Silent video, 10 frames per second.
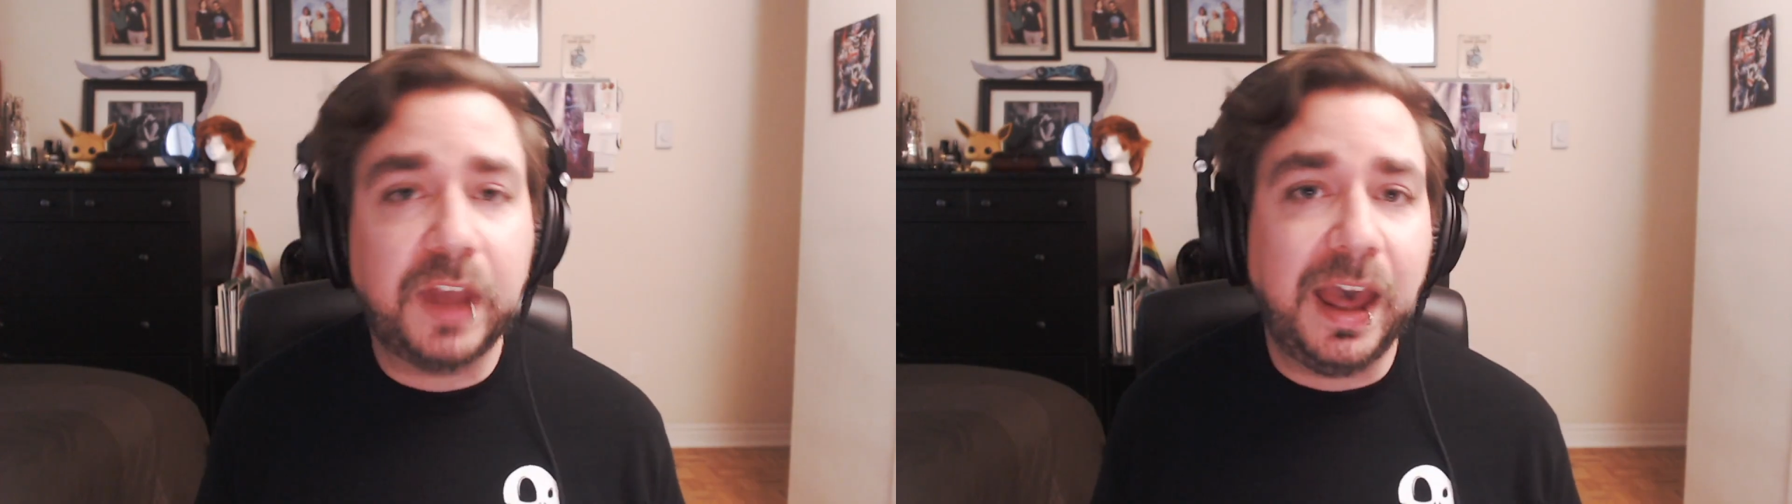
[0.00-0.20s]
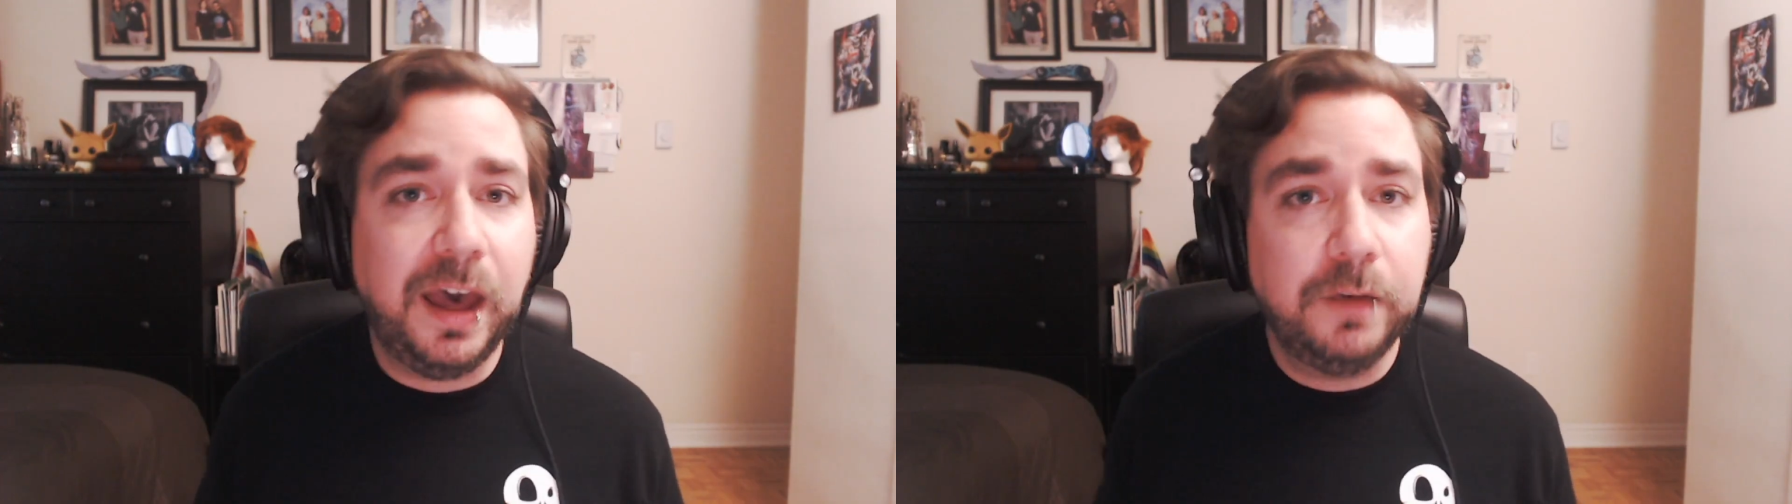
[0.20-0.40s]

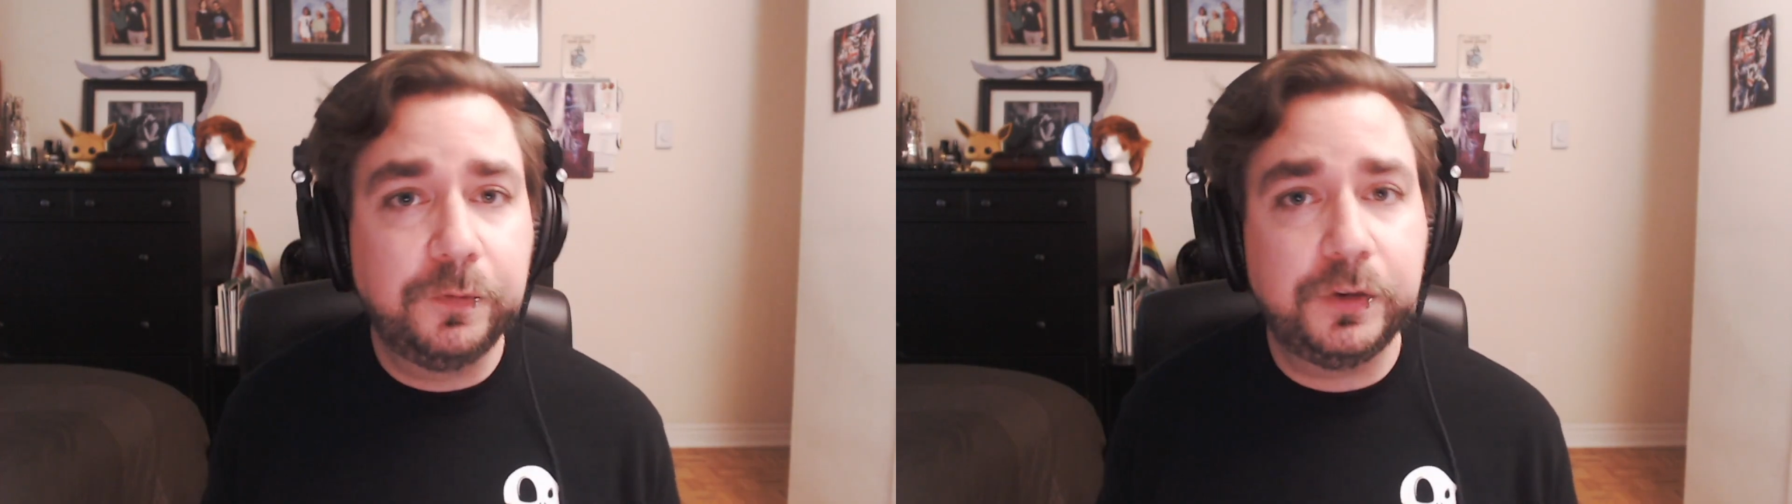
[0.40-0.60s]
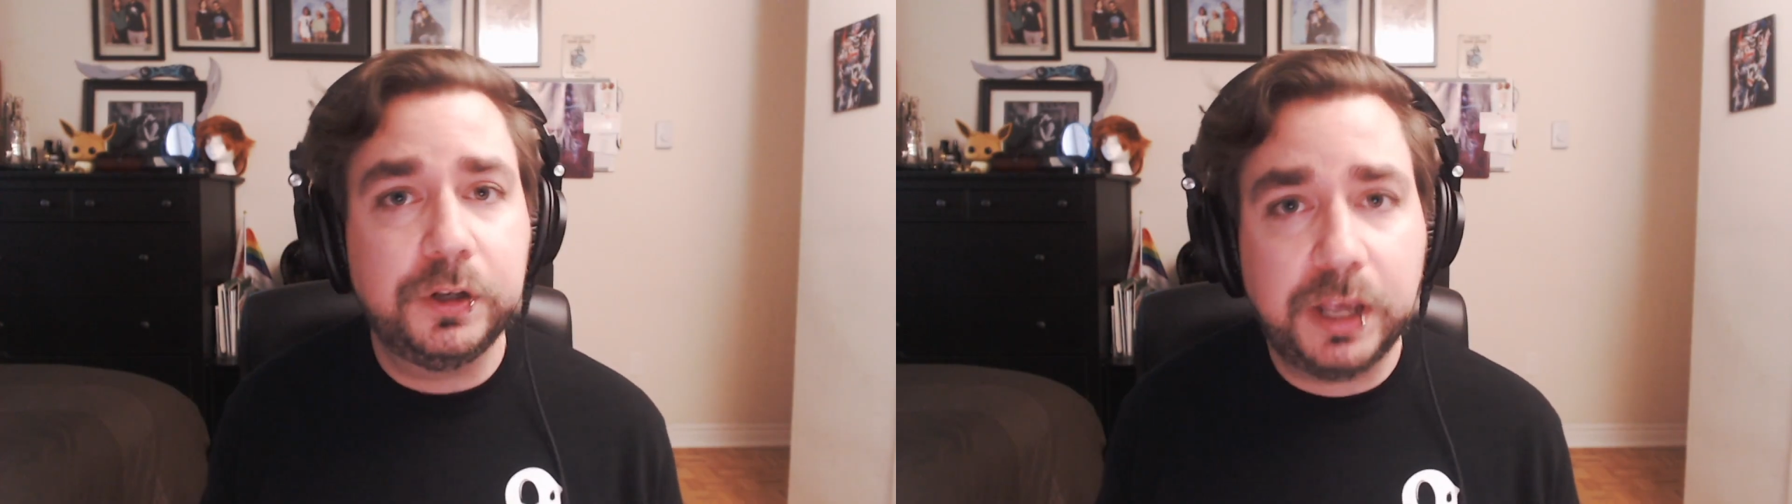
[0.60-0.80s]
to
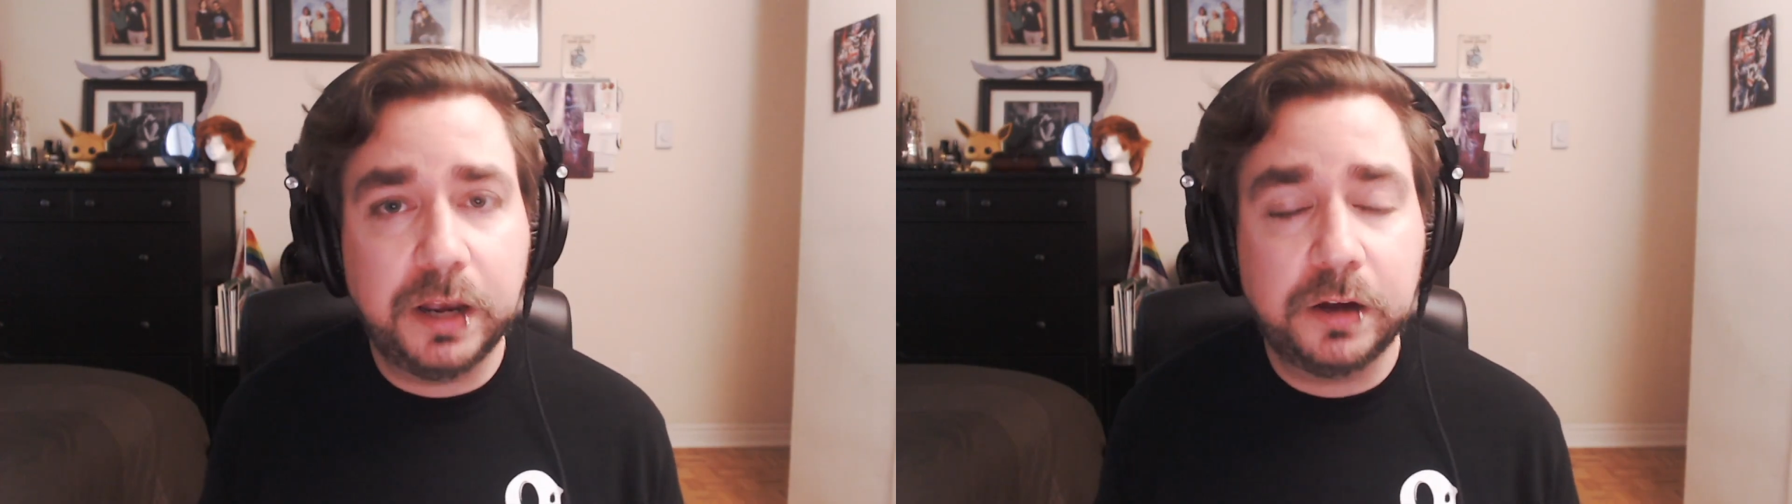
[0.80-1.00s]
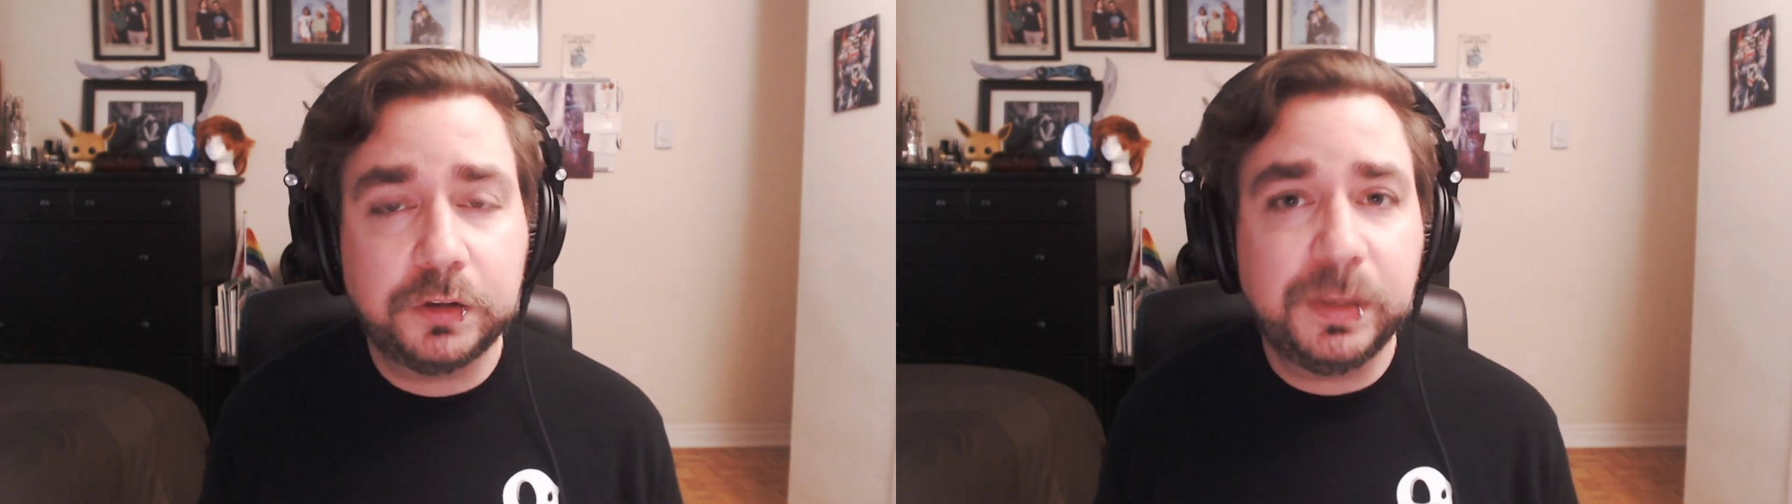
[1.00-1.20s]
have for your
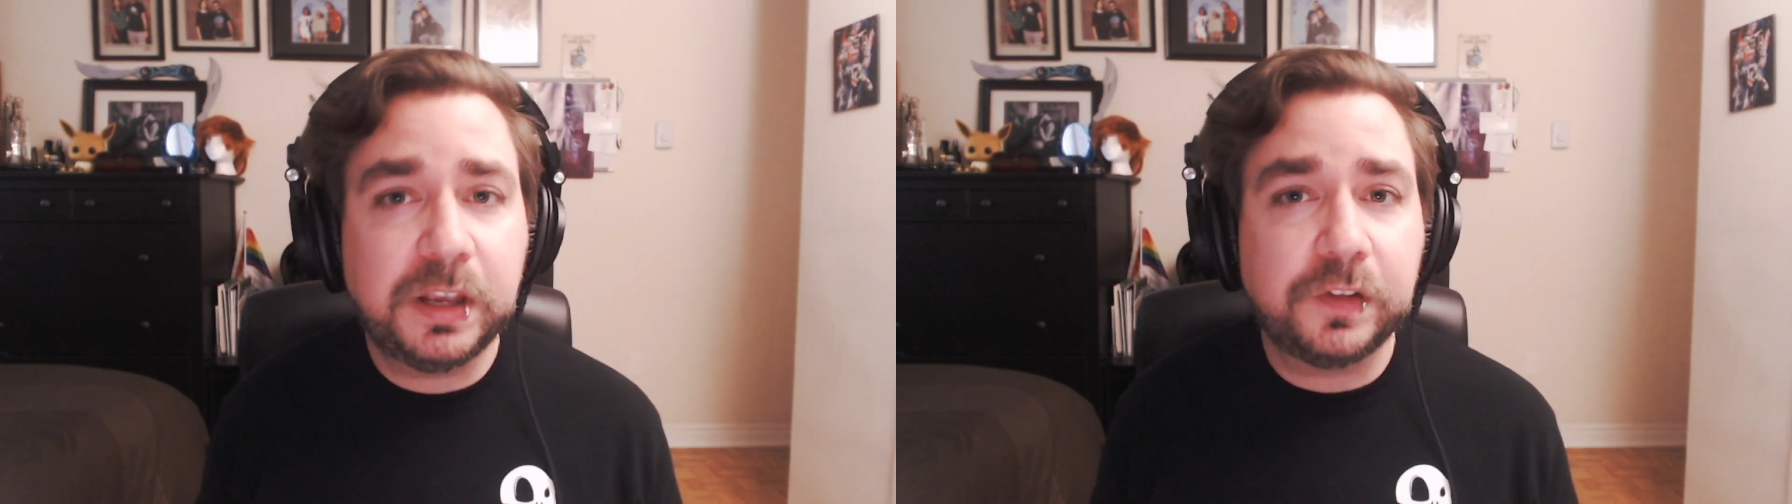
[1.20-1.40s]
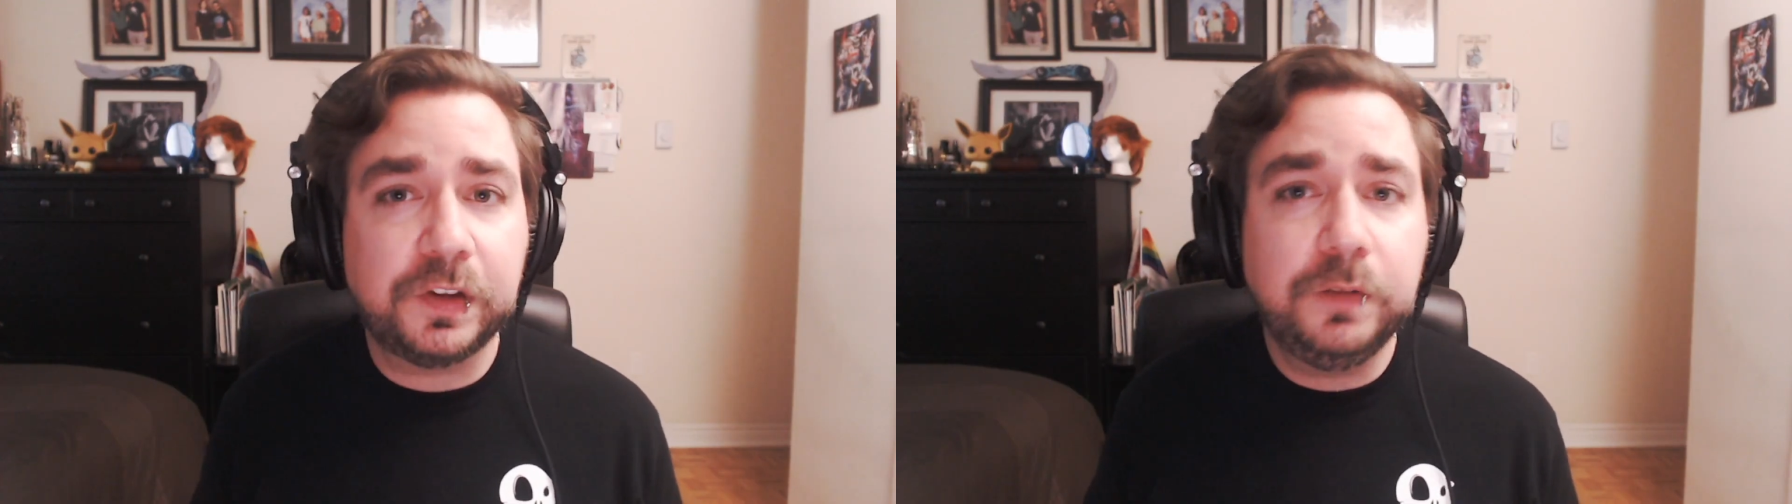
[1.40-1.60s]
character
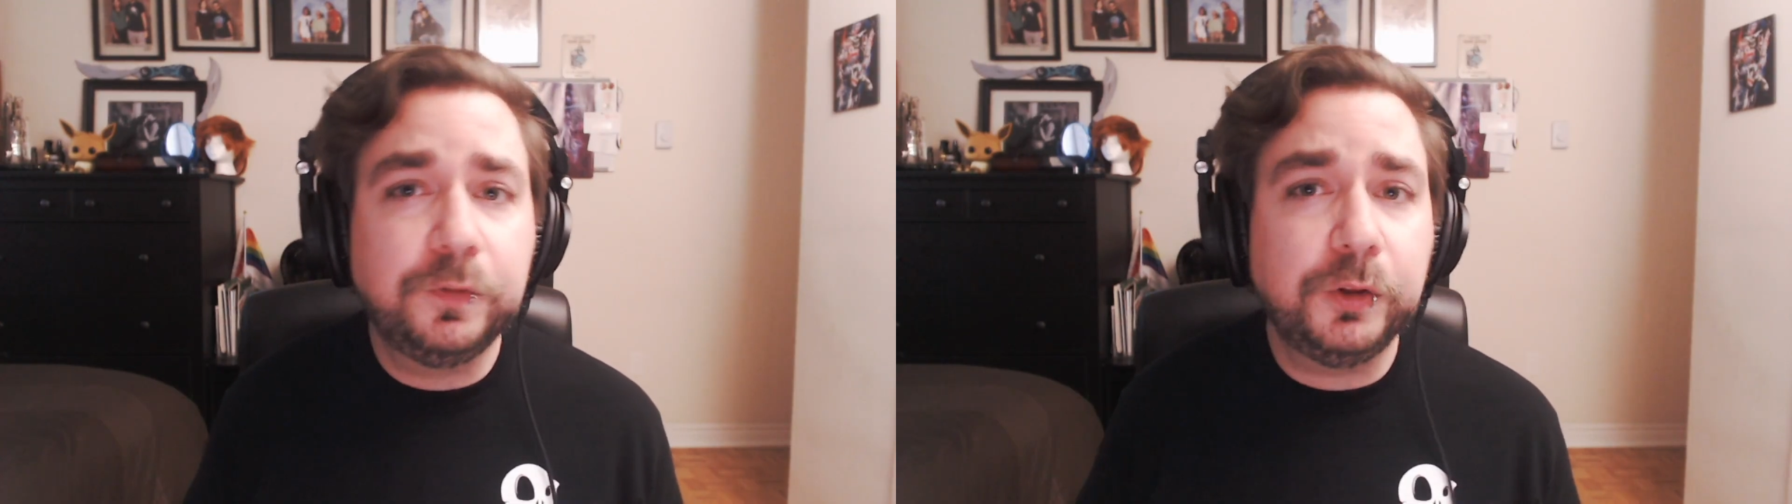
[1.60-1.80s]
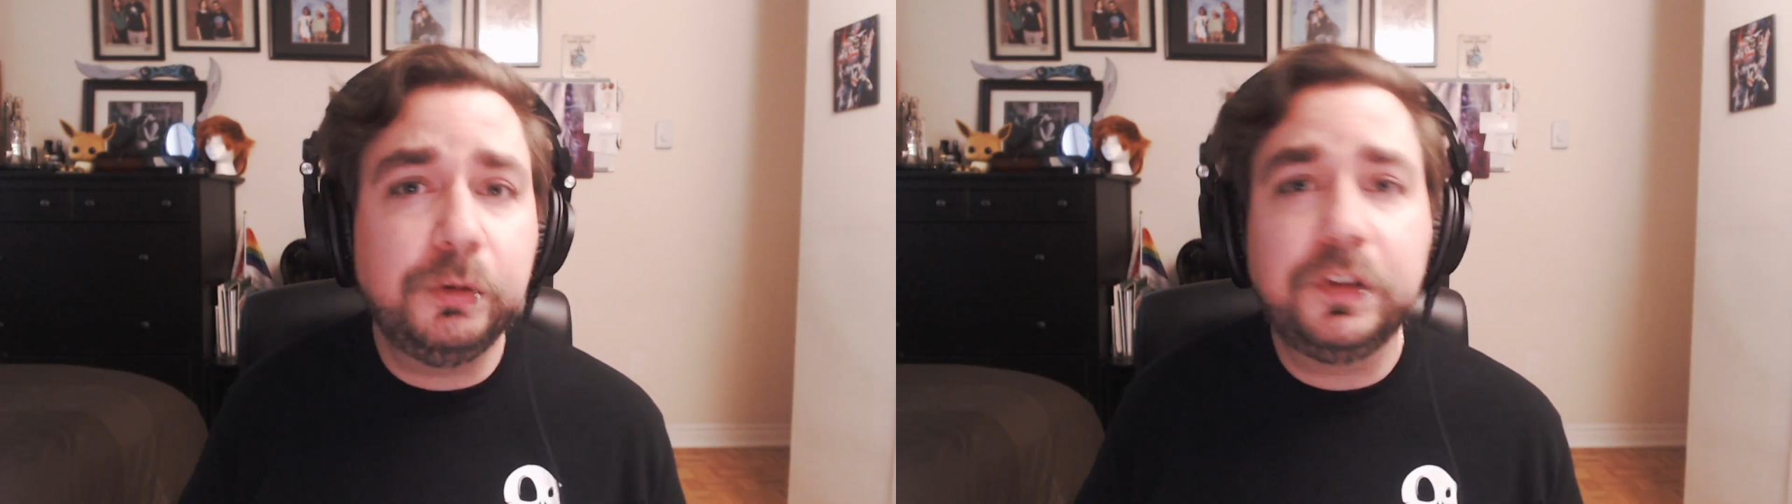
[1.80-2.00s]
because it
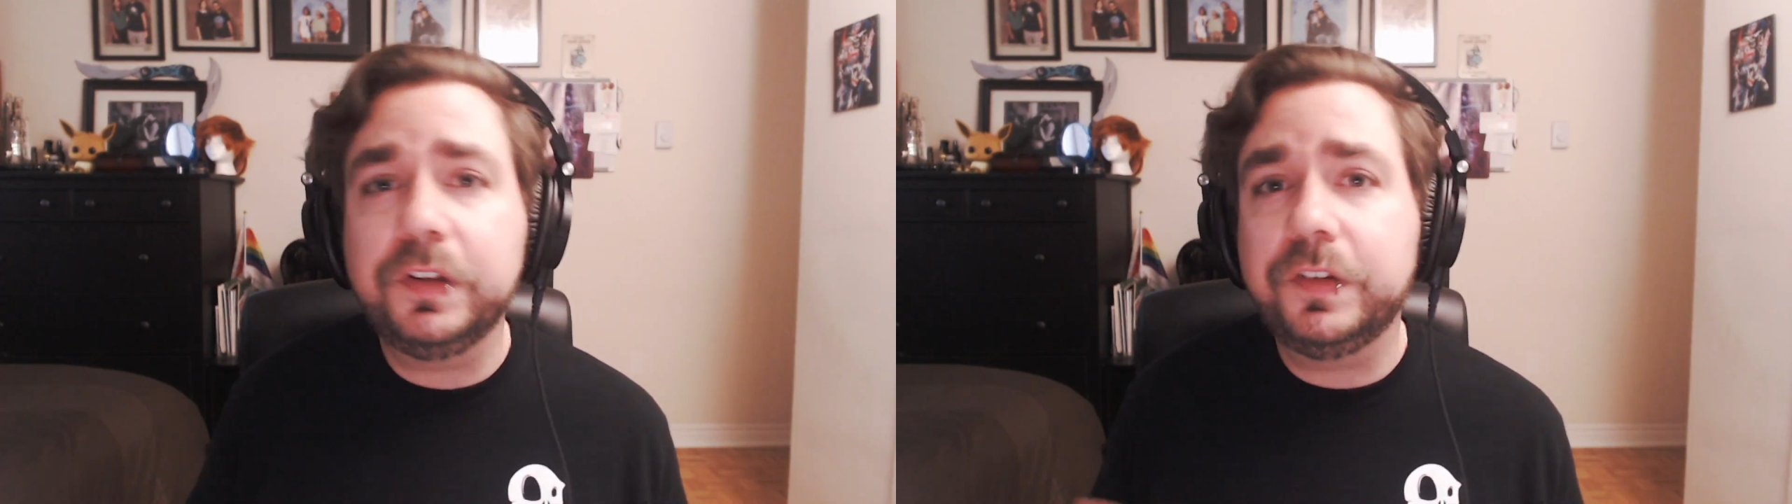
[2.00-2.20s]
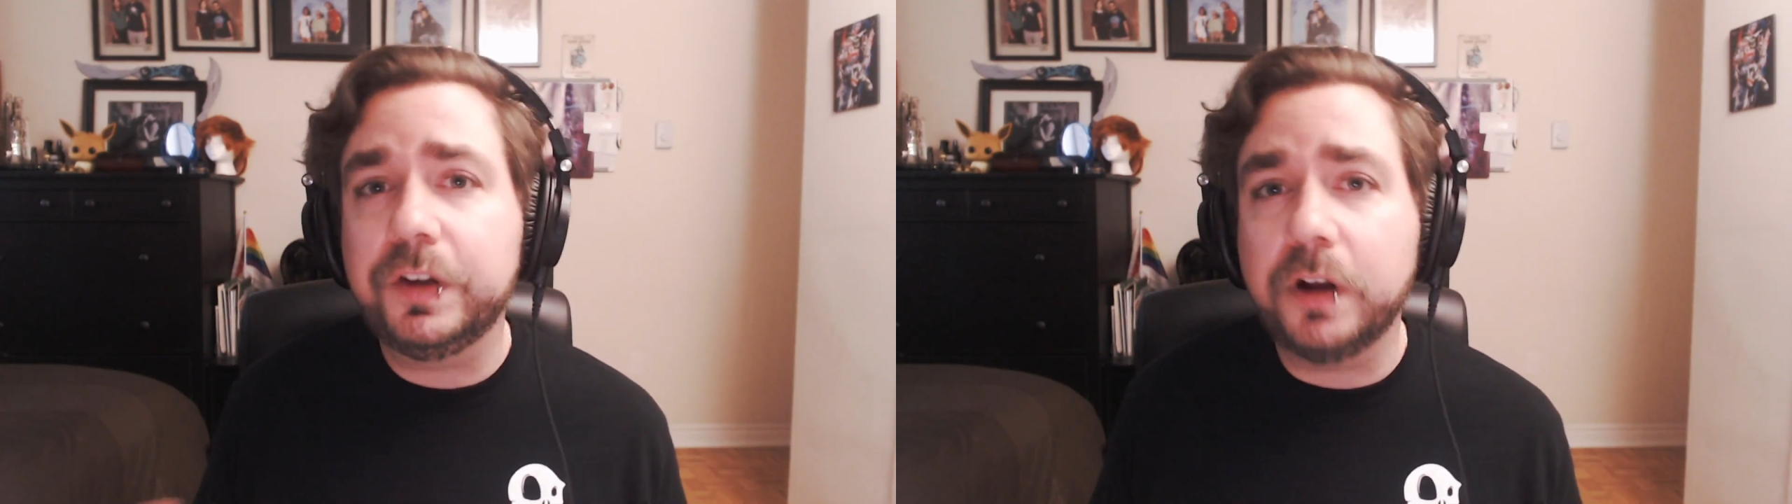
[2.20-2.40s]
influences